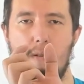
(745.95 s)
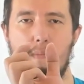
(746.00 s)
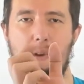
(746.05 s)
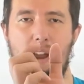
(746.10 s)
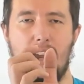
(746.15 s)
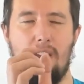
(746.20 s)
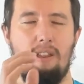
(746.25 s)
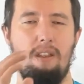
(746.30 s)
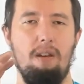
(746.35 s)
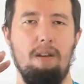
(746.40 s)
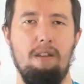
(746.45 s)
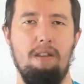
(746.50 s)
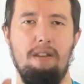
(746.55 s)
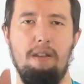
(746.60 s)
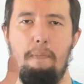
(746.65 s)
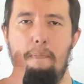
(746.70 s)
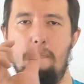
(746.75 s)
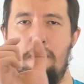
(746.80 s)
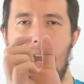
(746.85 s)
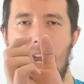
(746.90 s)
make
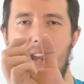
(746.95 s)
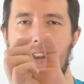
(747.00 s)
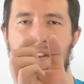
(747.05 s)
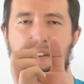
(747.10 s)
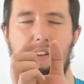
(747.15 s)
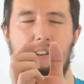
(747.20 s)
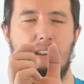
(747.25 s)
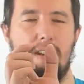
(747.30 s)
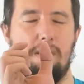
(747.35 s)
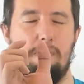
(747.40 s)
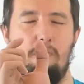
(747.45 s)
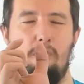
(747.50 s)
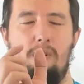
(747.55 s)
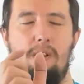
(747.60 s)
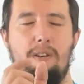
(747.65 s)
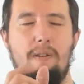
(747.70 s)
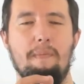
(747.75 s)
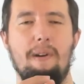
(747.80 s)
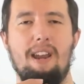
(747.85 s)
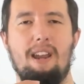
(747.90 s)
the bits, the smaller
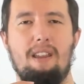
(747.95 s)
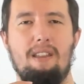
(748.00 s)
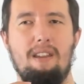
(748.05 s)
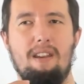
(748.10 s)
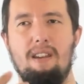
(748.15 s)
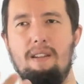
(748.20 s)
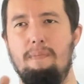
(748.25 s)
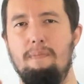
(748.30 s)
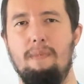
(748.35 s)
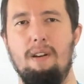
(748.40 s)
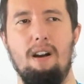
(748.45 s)
you make the